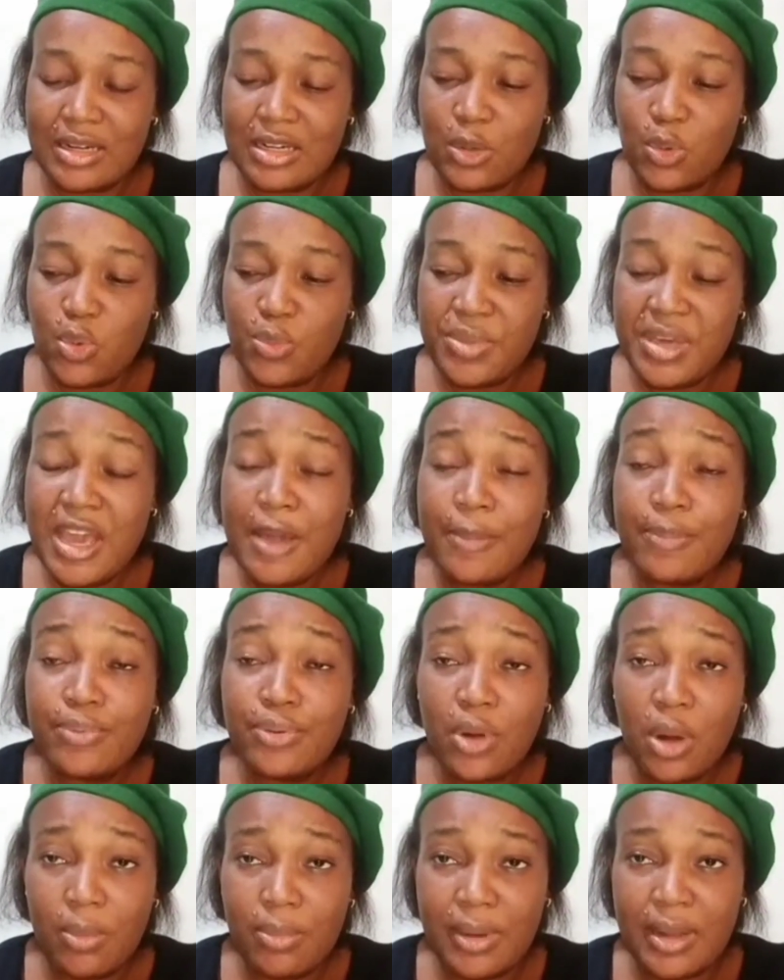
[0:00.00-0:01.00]
will be a
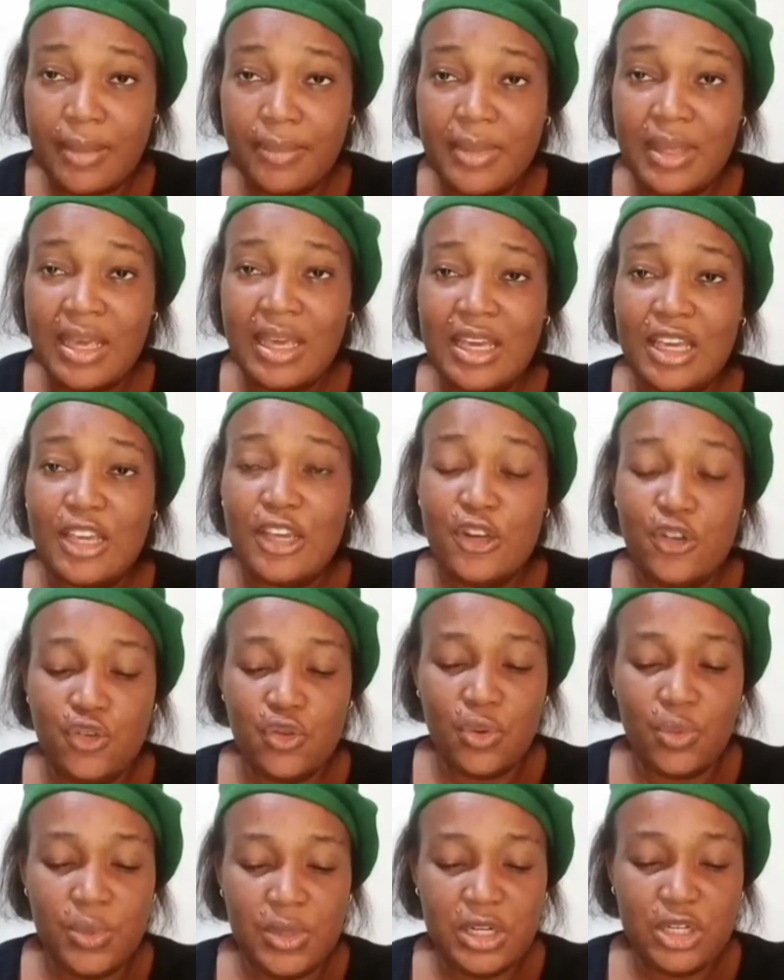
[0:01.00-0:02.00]
problem in
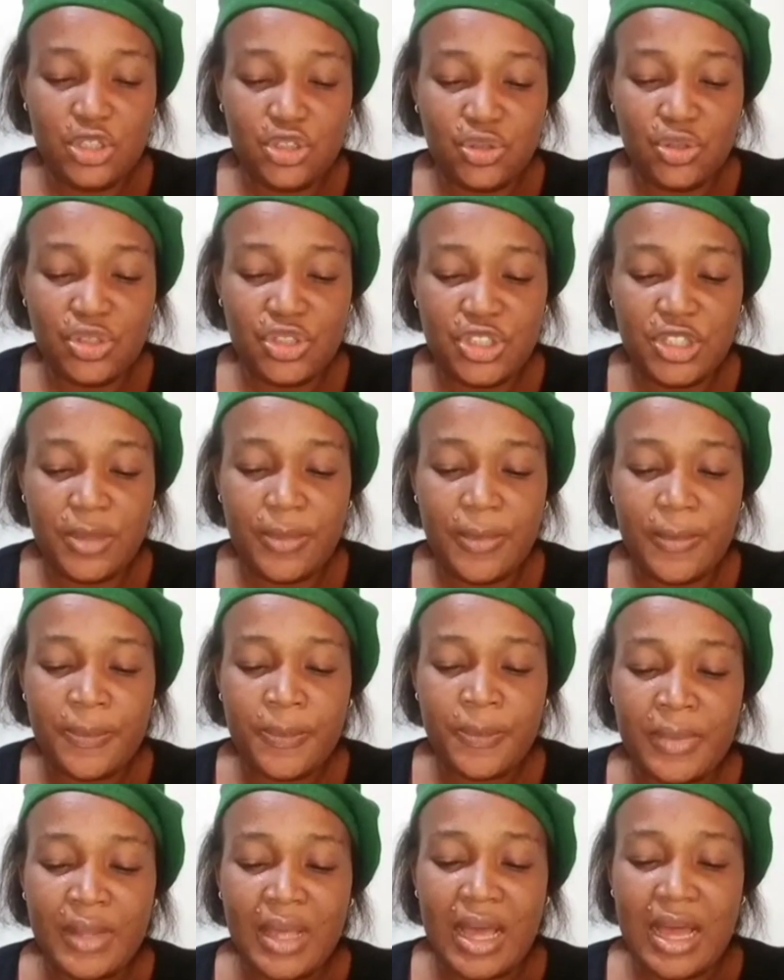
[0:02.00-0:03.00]
your relationship,
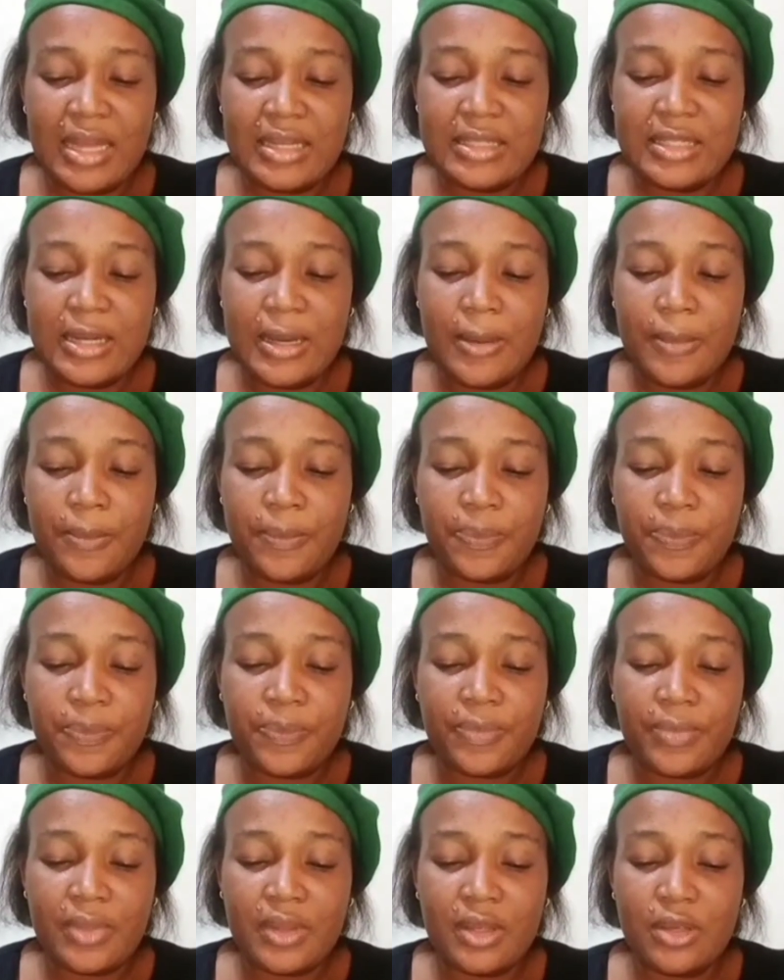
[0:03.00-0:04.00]
and
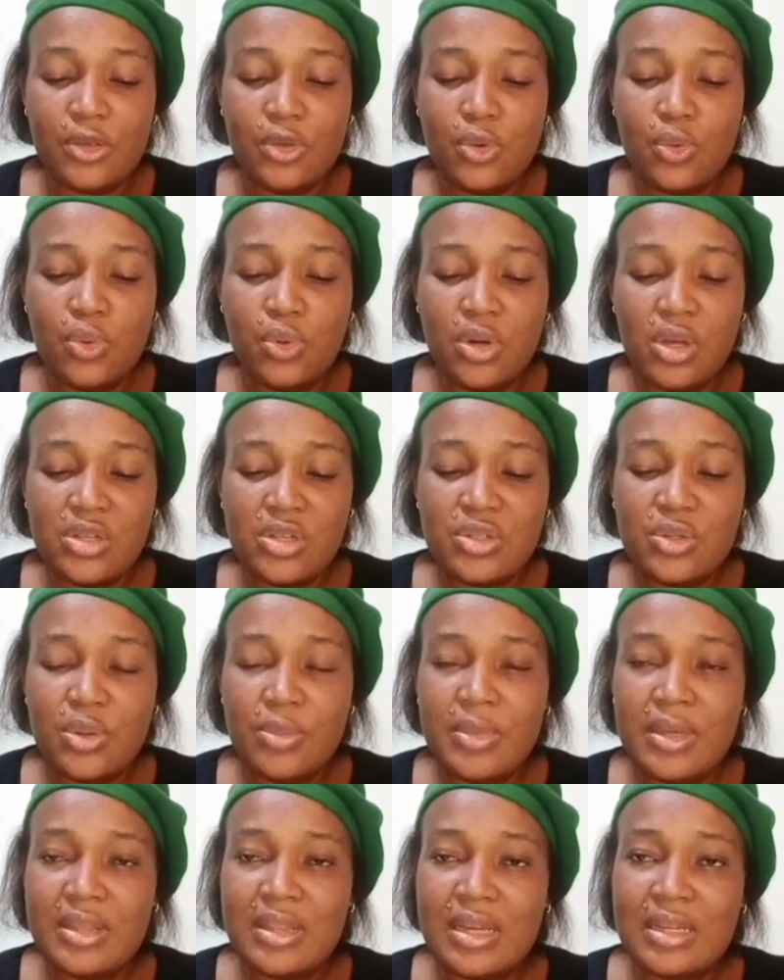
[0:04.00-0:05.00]
you could also
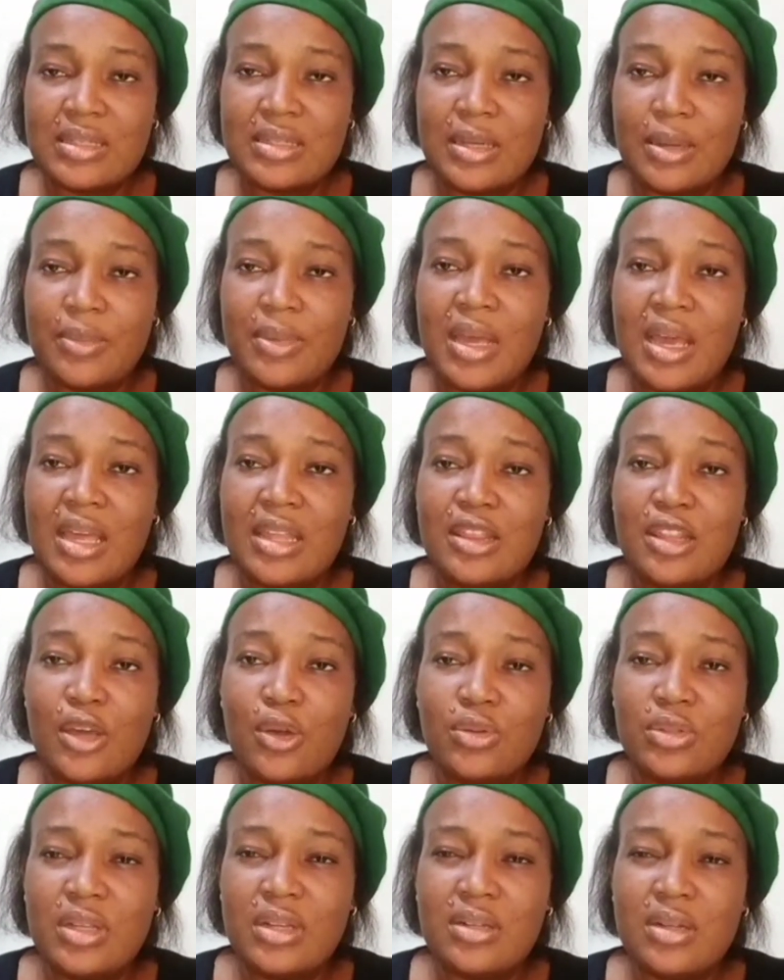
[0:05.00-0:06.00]
mean that there
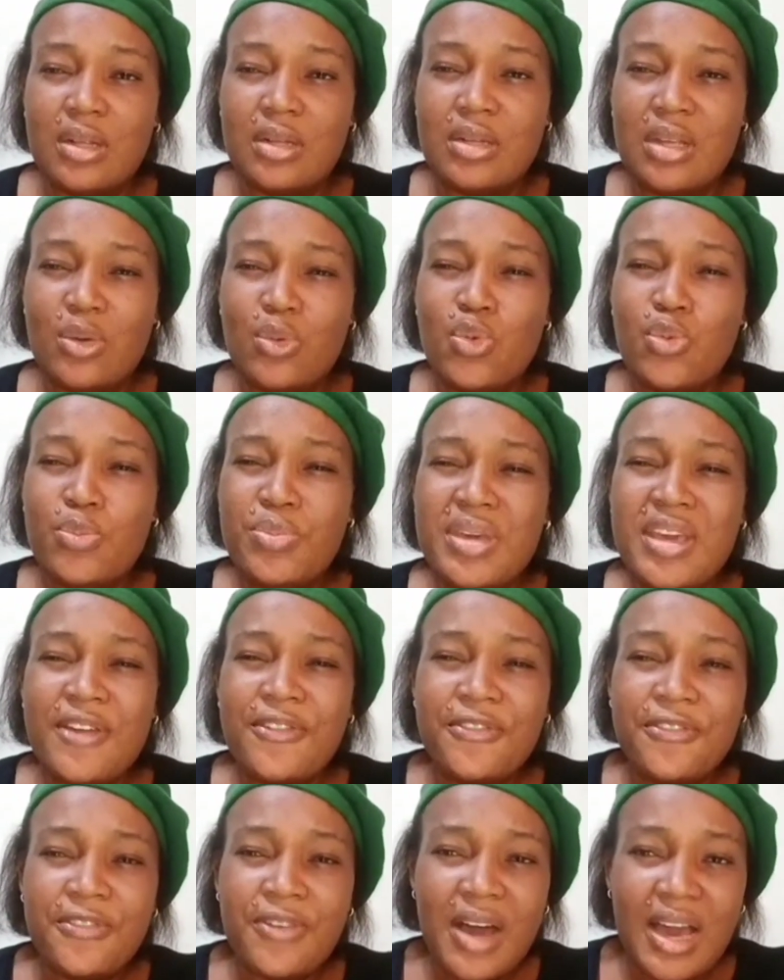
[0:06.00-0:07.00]
will be a
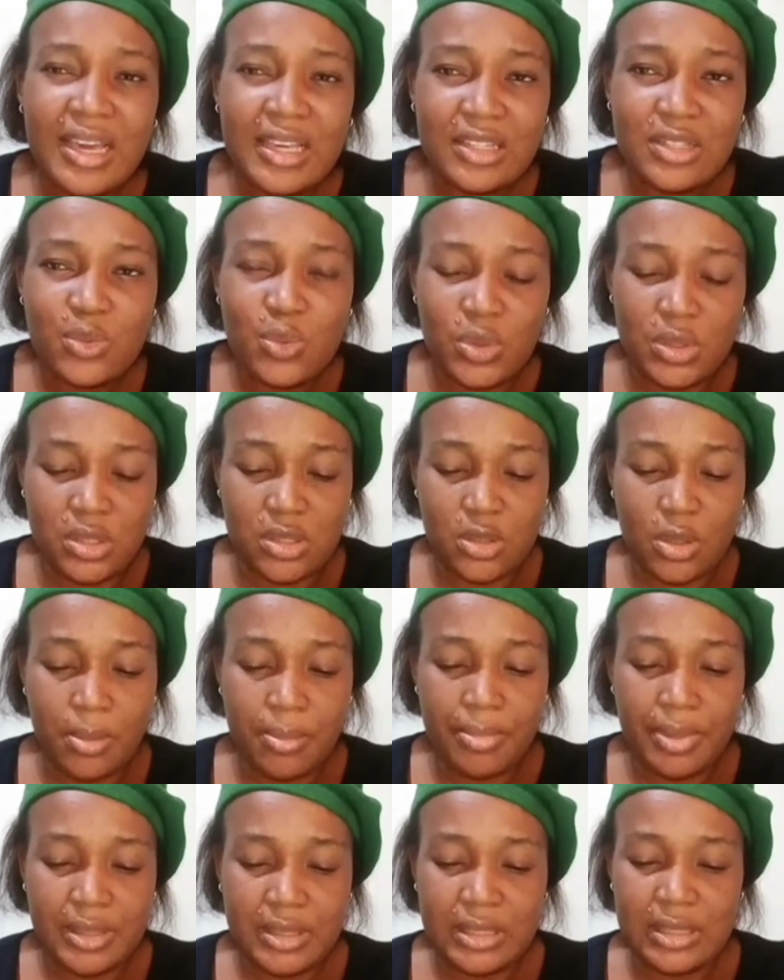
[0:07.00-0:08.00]
fight with
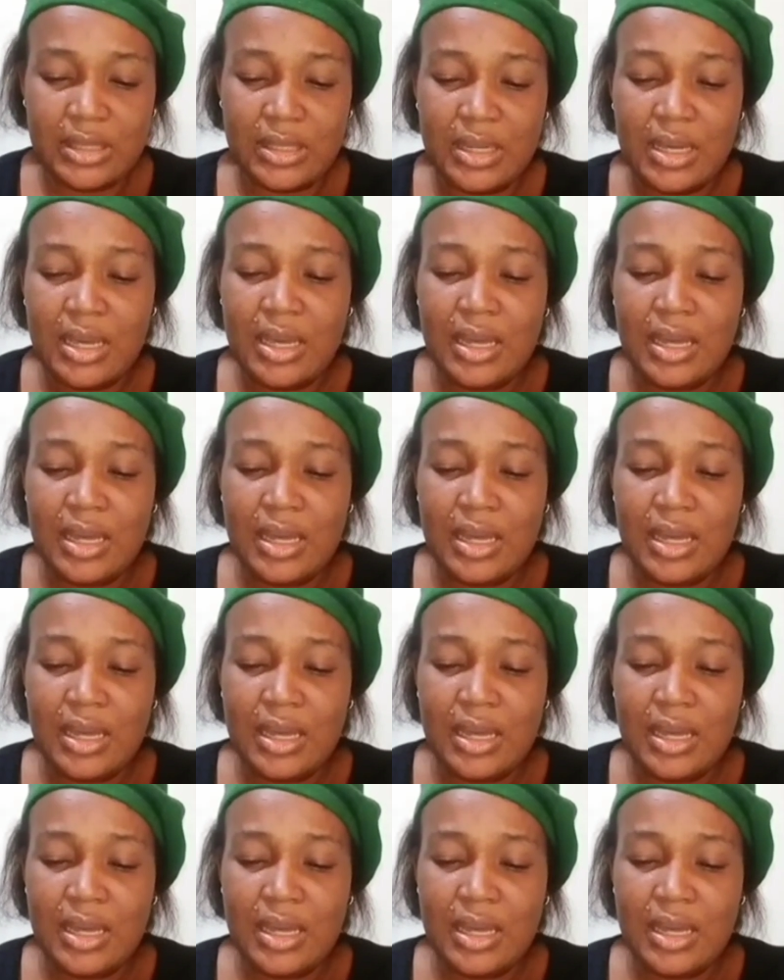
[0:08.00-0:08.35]
somebody